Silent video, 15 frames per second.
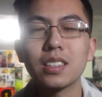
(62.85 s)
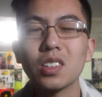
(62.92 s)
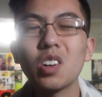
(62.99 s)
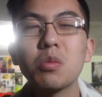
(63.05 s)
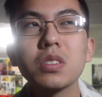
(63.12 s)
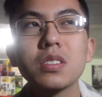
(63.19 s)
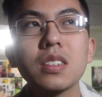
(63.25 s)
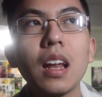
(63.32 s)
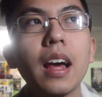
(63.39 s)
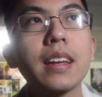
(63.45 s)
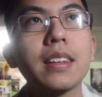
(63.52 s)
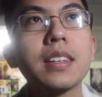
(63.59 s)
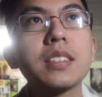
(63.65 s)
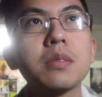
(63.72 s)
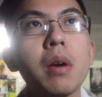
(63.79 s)
It's almost
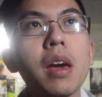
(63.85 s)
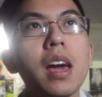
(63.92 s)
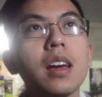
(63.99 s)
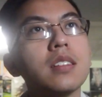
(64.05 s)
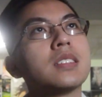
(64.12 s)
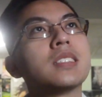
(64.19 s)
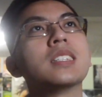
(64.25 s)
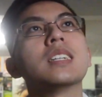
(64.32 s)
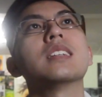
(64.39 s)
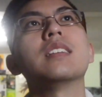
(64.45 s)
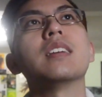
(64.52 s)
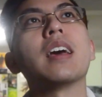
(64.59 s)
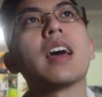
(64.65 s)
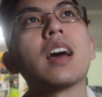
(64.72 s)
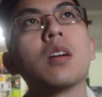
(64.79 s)
like this man
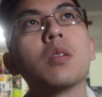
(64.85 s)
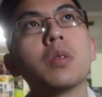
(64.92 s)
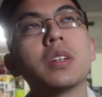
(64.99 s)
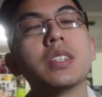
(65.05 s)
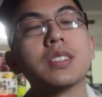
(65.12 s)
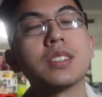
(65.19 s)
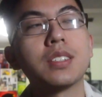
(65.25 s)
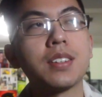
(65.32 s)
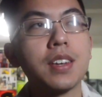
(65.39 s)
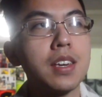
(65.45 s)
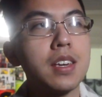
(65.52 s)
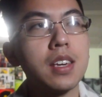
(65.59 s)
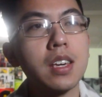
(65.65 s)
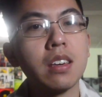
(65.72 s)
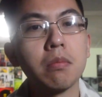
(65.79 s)
sit down with his
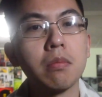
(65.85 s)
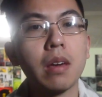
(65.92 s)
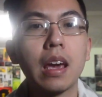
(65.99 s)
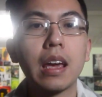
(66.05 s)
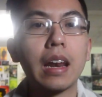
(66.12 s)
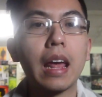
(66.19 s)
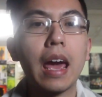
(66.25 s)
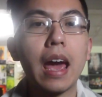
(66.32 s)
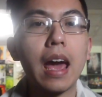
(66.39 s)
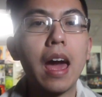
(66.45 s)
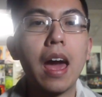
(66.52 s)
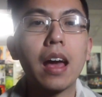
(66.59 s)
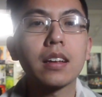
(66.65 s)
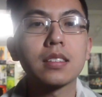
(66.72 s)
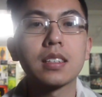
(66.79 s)
team and
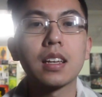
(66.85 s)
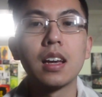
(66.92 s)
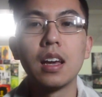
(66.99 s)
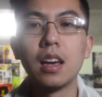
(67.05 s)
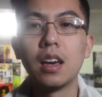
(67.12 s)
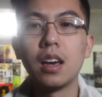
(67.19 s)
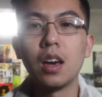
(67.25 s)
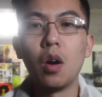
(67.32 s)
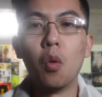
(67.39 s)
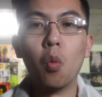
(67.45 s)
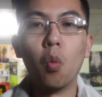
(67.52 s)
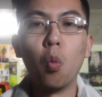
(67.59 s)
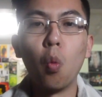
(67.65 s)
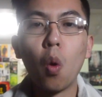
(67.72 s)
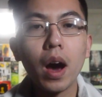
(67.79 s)
ask,
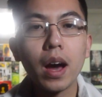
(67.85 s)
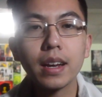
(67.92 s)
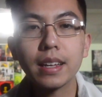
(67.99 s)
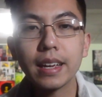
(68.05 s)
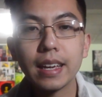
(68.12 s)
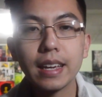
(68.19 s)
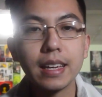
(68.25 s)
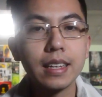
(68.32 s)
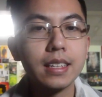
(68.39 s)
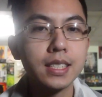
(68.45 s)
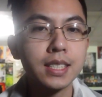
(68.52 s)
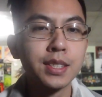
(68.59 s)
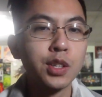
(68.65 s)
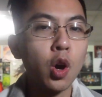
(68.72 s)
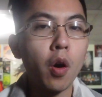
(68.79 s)
what
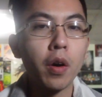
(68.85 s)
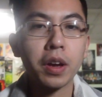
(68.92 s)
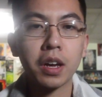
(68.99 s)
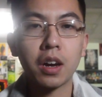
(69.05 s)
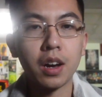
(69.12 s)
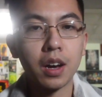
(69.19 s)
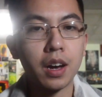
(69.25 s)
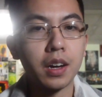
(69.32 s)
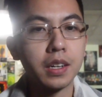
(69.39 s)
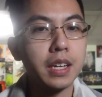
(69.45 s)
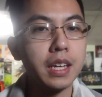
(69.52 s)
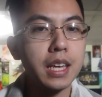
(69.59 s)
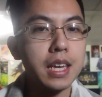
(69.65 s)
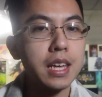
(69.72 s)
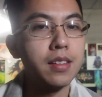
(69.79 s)
is going on
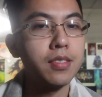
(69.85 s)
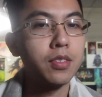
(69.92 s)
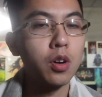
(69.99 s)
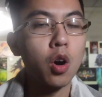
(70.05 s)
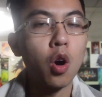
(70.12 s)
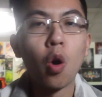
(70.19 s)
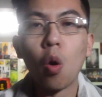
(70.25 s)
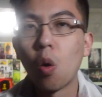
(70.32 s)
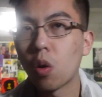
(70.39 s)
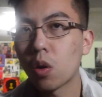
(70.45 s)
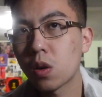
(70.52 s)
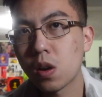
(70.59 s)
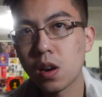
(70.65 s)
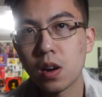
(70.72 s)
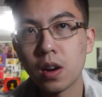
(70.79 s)
in the
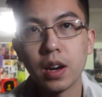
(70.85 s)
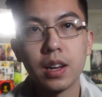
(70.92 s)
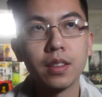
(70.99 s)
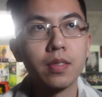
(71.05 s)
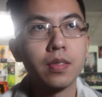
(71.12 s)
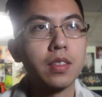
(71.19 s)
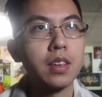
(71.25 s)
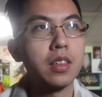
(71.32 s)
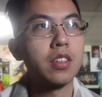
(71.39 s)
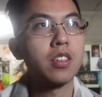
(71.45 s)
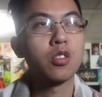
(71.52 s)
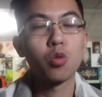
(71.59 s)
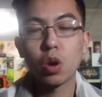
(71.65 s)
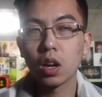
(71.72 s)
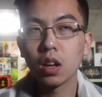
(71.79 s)
horror, in the
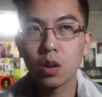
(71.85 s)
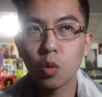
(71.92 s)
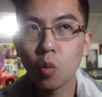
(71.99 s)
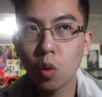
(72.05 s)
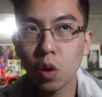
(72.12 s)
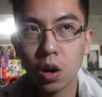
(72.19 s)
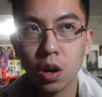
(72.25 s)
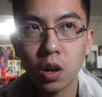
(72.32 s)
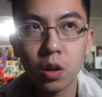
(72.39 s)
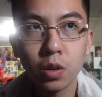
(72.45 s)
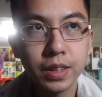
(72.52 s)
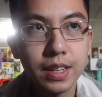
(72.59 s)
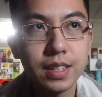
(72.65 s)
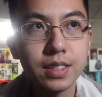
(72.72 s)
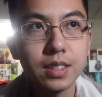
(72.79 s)
thriller
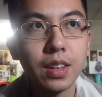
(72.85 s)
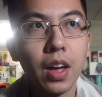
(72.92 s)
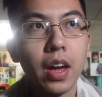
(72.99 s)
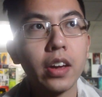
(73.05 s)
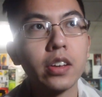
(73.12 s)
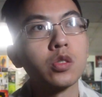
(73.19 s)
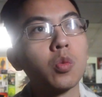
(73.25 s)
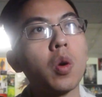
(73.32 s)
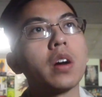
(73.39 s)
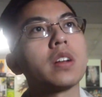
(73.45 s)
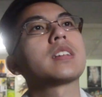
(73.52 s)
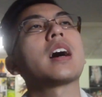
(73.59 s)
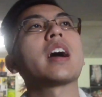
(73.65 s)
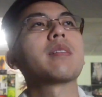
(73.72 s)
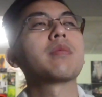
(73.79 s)
world these days?
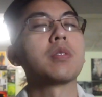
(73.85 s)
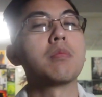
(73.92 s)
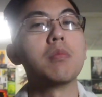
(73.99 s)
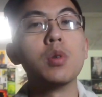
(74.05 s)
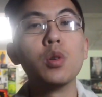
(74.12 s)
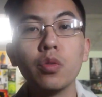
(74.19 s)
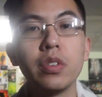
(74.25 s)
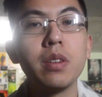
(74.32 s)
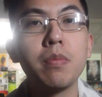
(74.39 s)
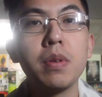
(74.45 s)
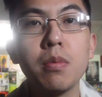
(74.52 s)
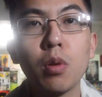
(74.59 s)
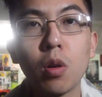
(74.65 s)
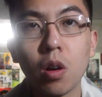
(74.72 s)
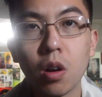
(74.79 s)
What type of movie
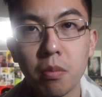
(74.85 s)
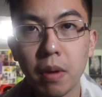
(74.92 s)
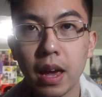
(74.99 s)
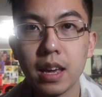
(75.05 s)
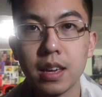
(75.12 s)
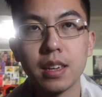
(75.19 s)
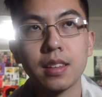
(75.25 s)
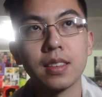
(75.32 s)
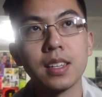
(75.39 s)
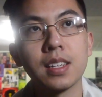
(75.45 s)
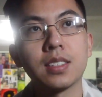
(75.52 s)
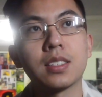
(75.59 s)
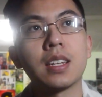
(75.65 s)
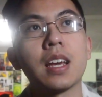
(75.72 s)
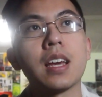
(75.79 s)
people are making
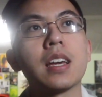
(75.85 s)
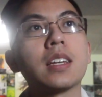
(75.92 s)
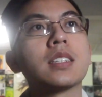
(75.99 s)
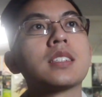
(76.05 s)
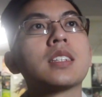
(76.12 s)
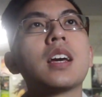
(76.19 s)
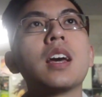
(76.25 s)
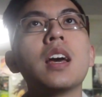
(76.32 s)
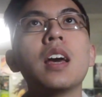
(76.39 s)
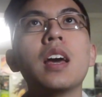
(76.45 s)
these days?